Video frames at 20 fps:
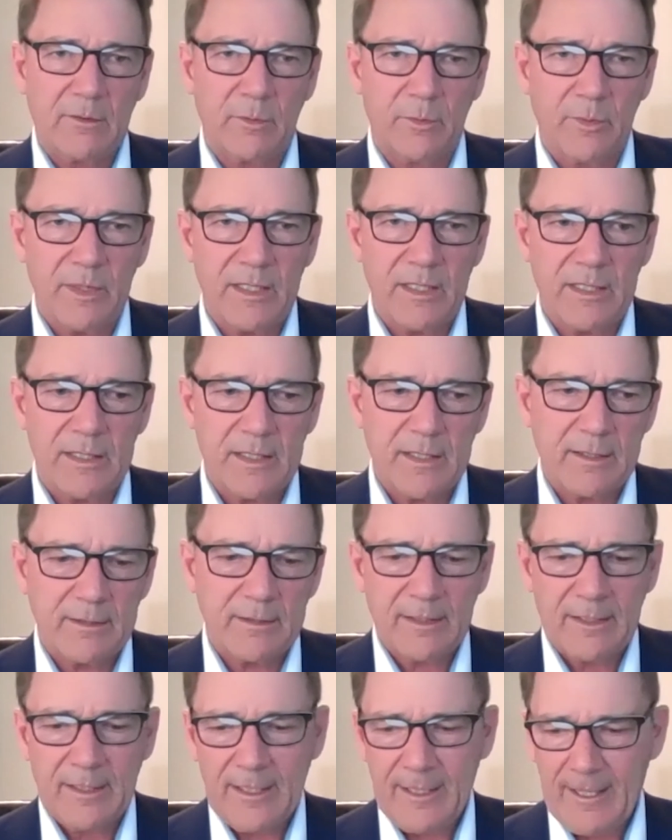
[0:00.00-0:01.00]
We
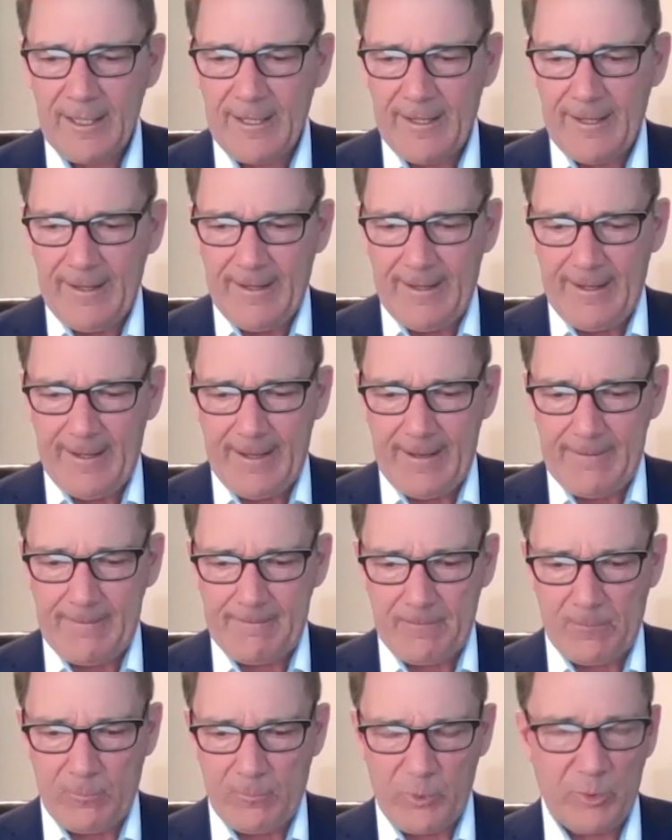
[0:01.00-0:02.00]

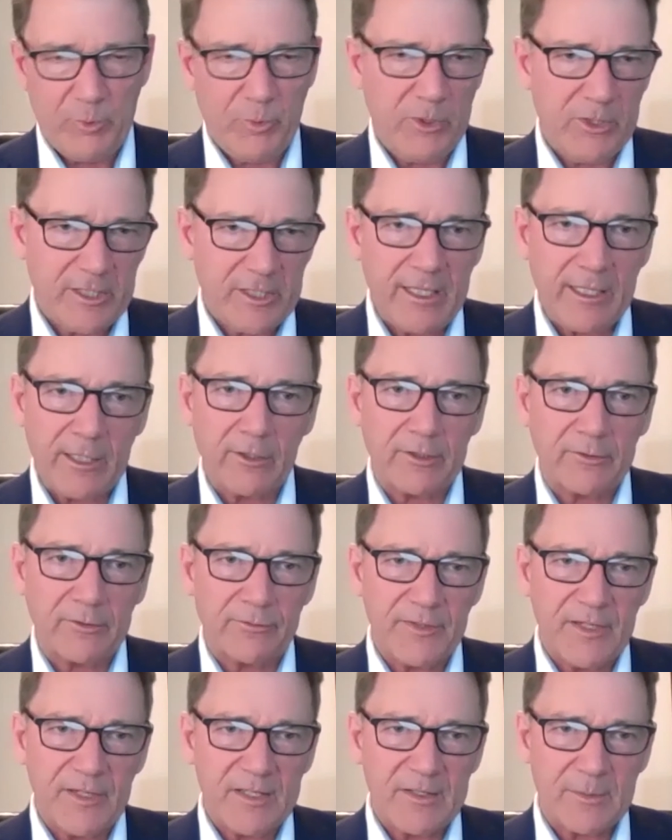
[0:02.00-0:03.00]
were working on
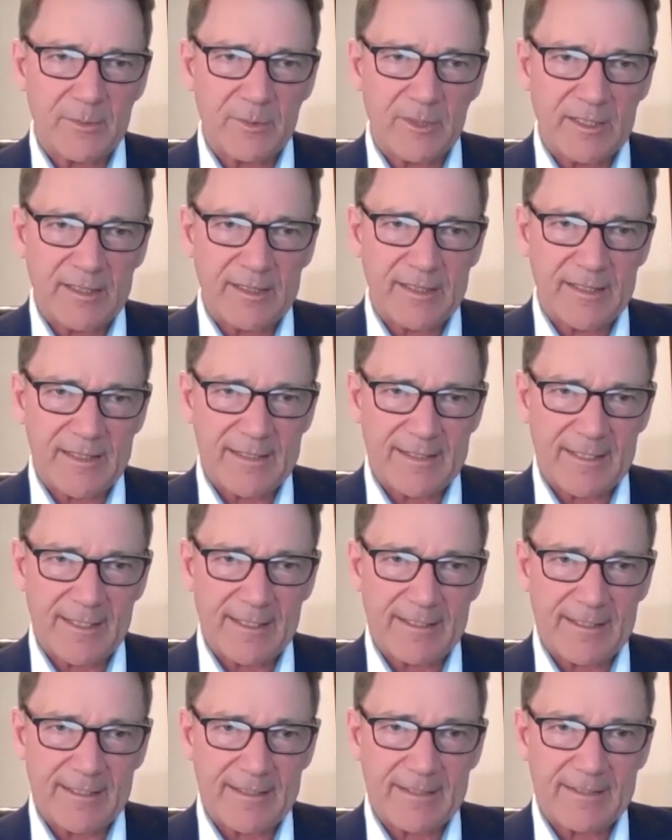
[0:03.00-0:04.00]
feasibility
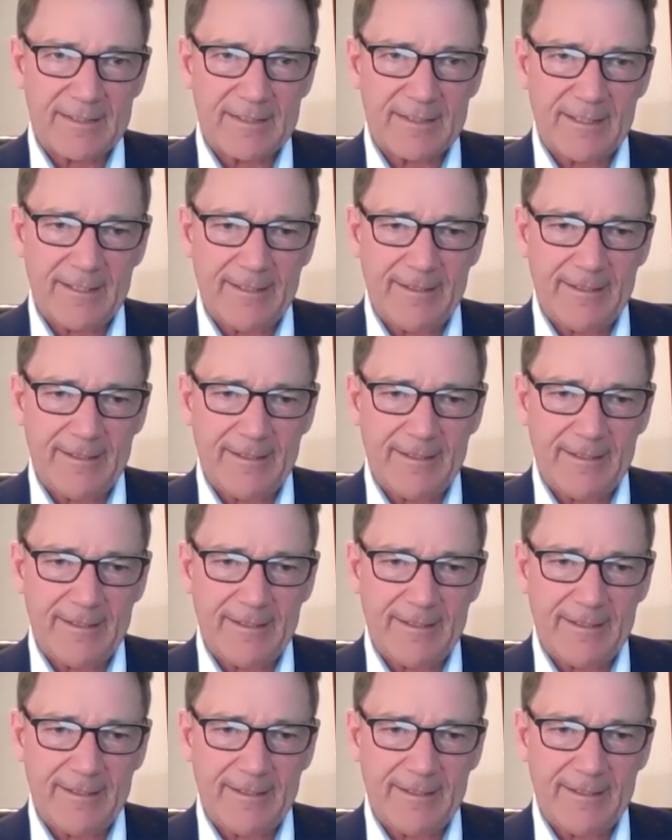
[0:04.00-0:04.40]
studies